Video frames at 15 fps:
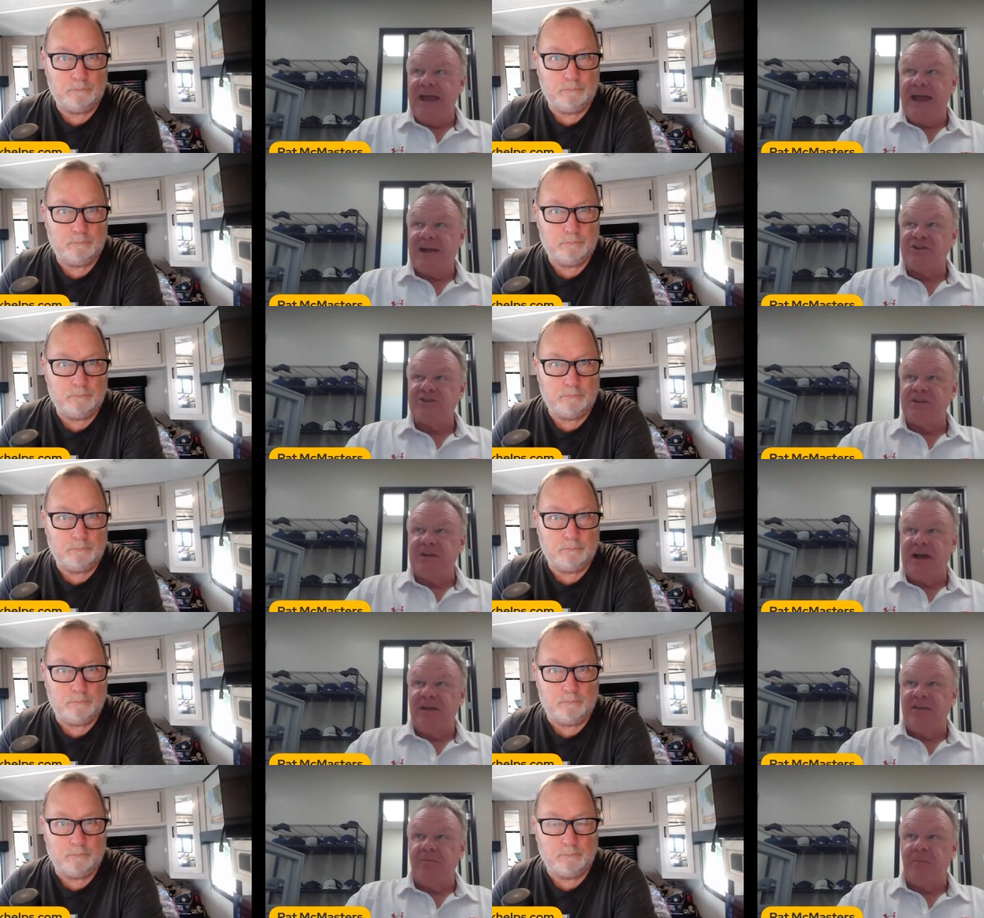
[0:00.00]

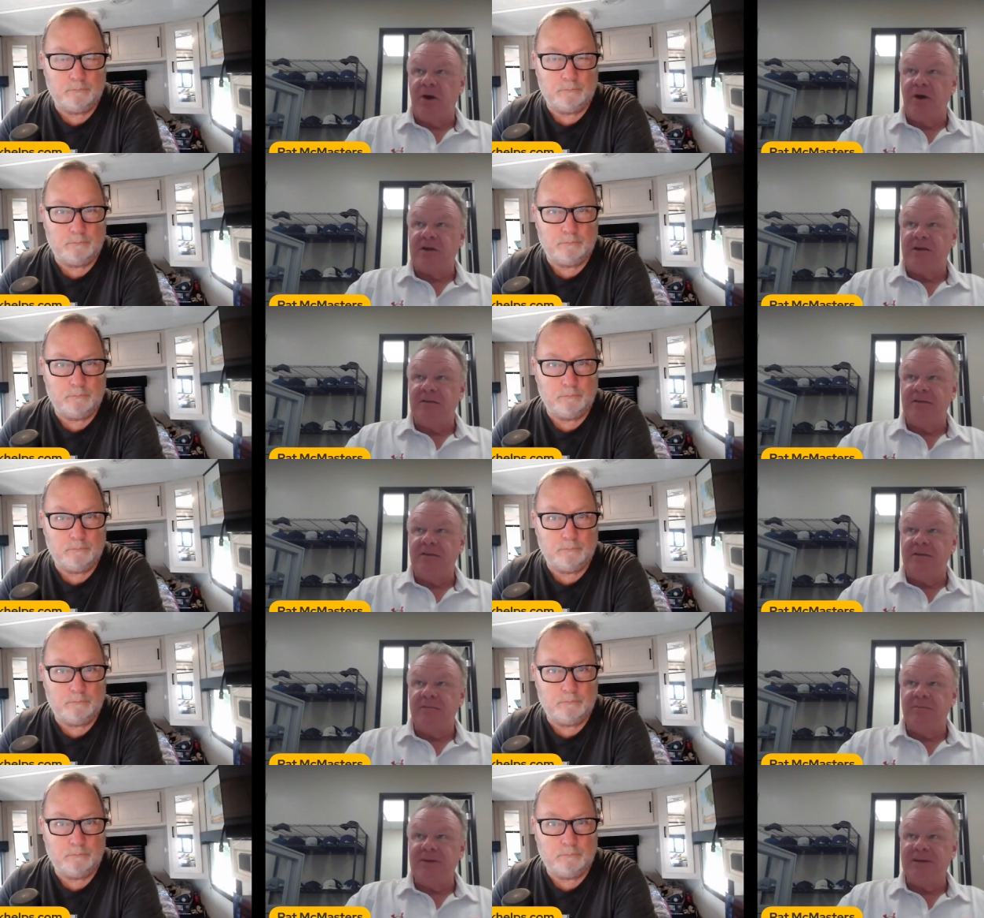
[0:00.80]
Speaker 1: action on the market
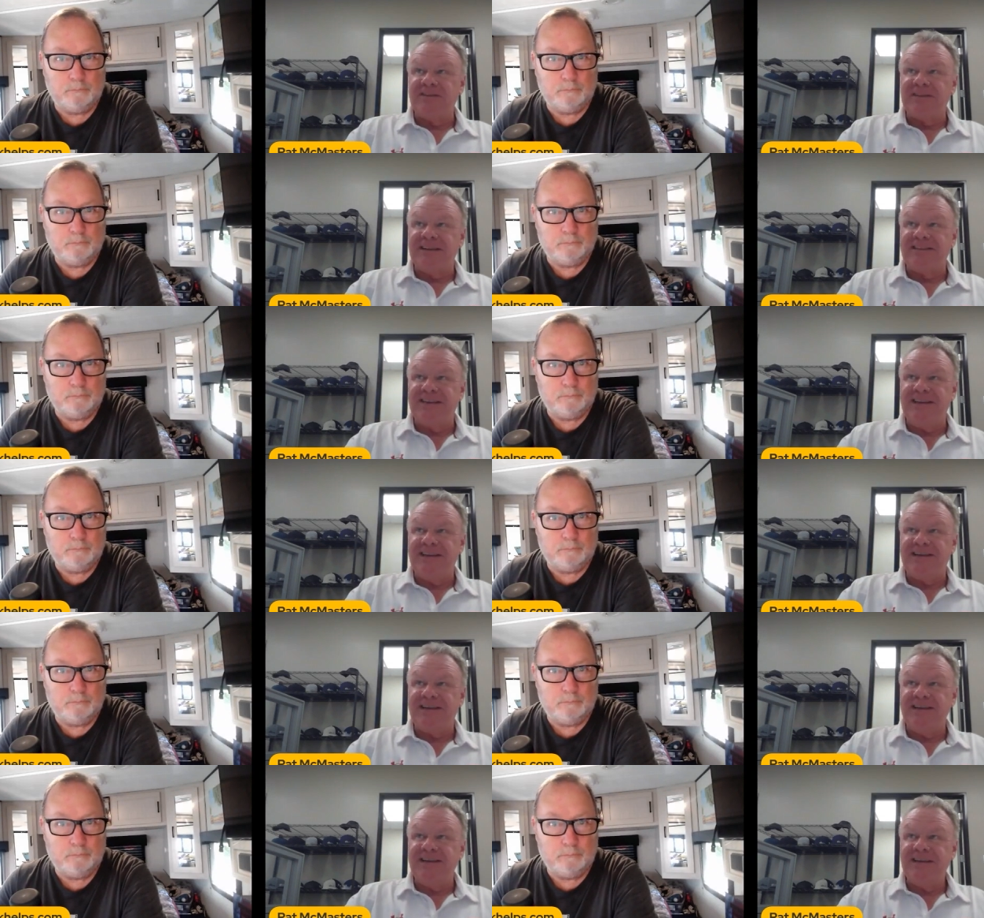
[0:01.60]
because I
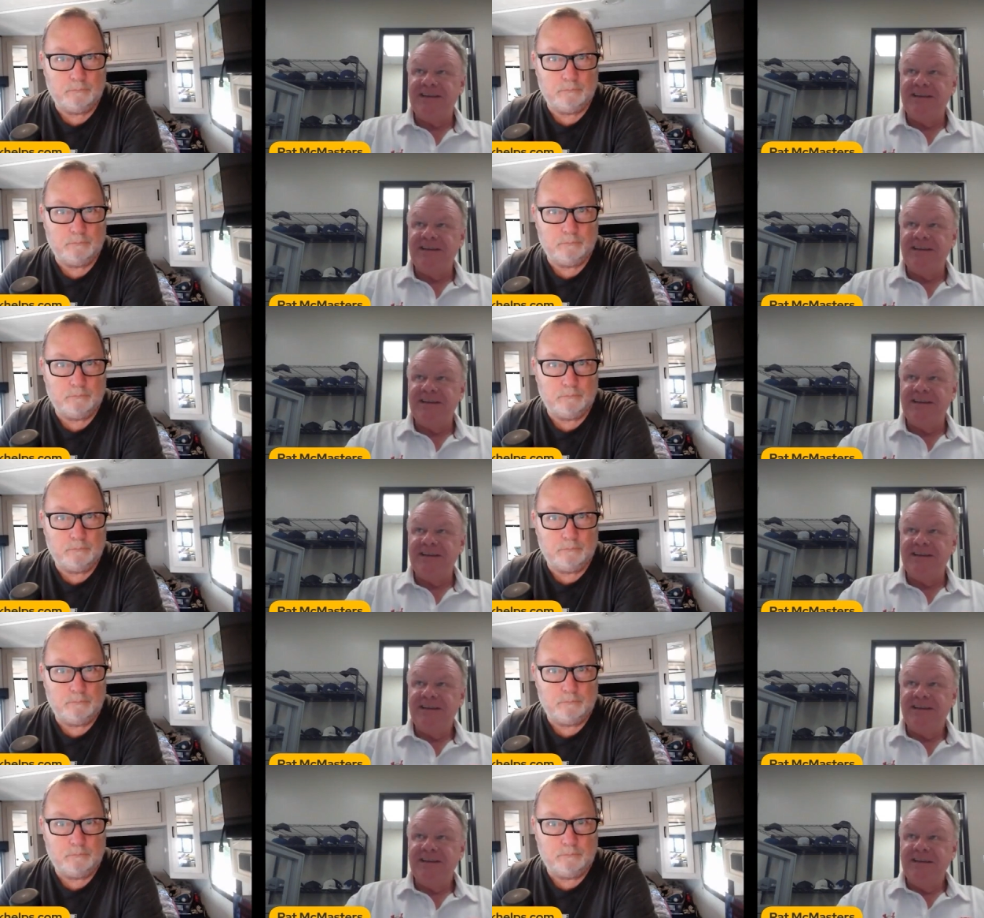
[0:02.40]
think,
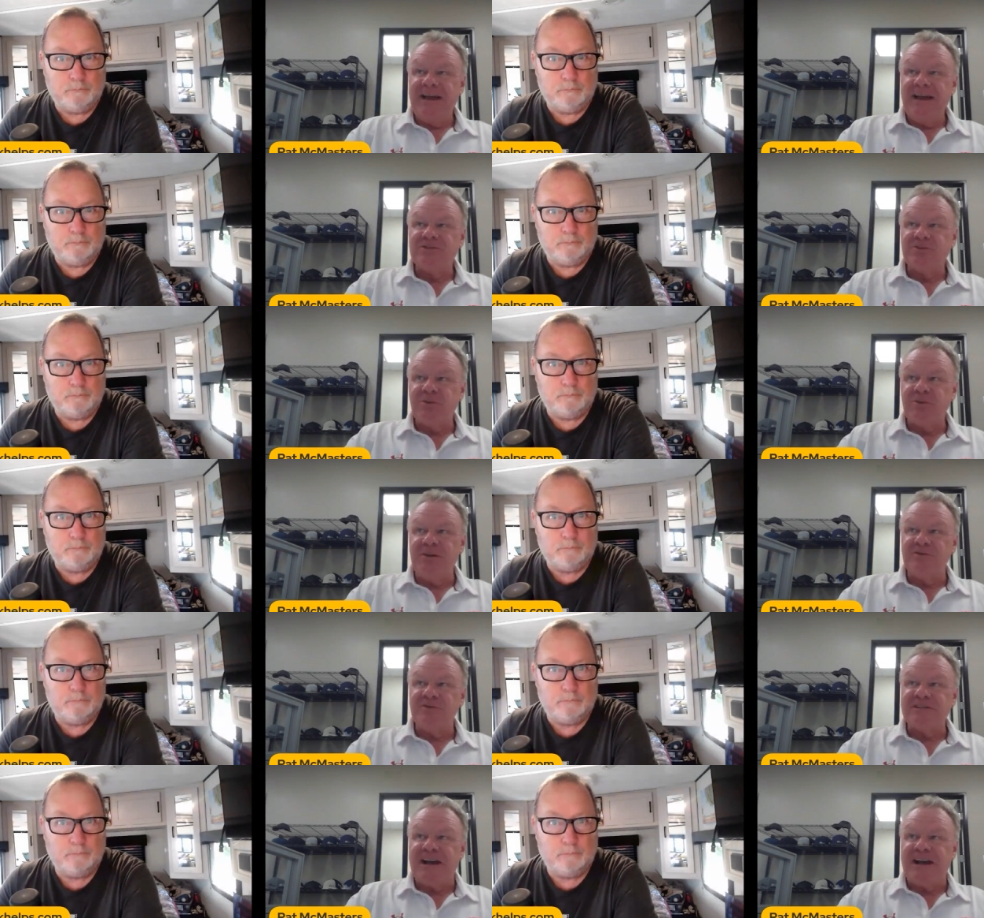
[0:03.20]
you know, the
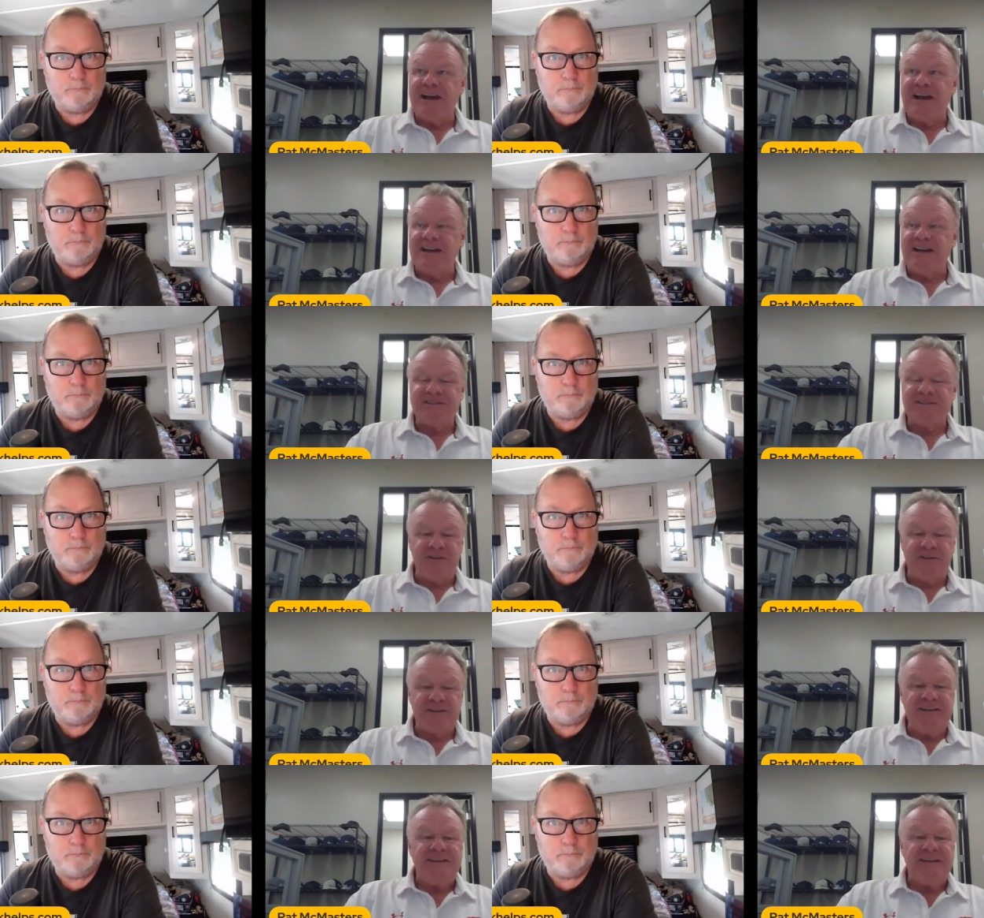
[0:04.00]
average trader is kind of
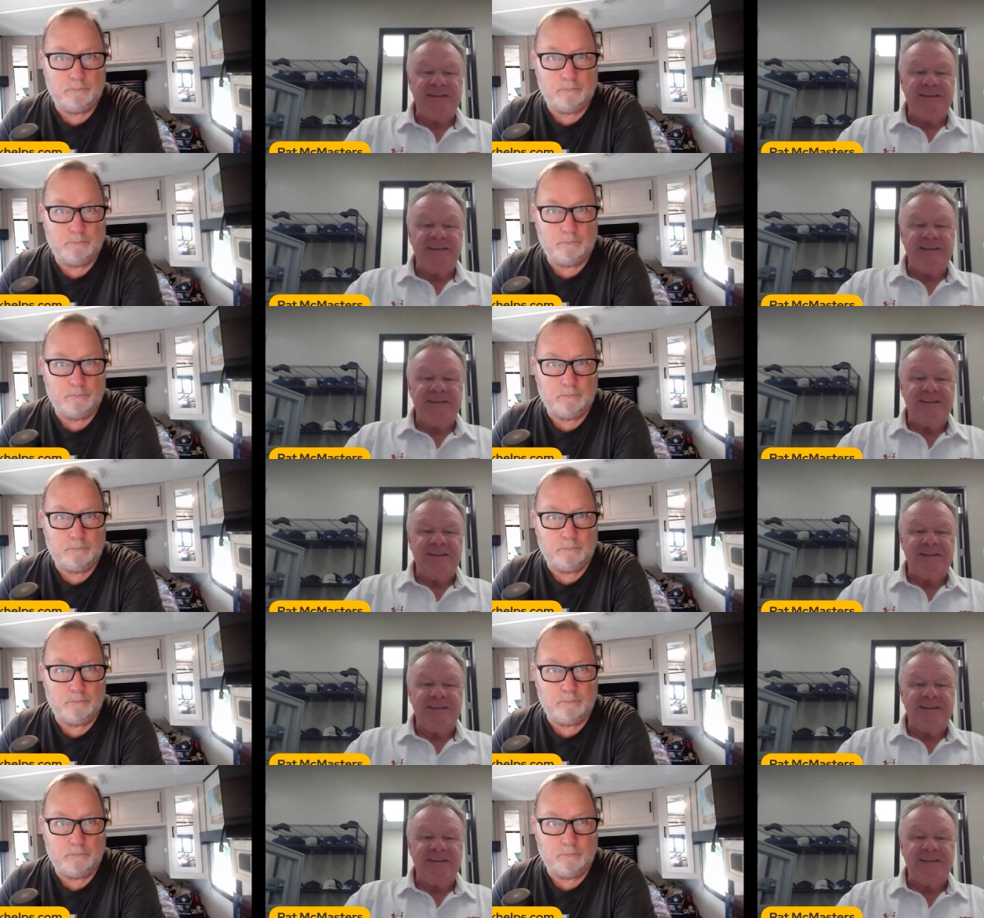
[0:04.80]
starting to see this.